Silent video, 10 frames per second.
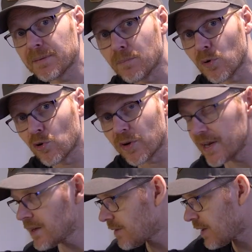fit more
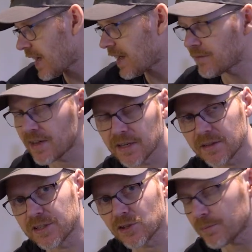in out of any
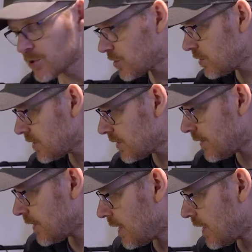of these options.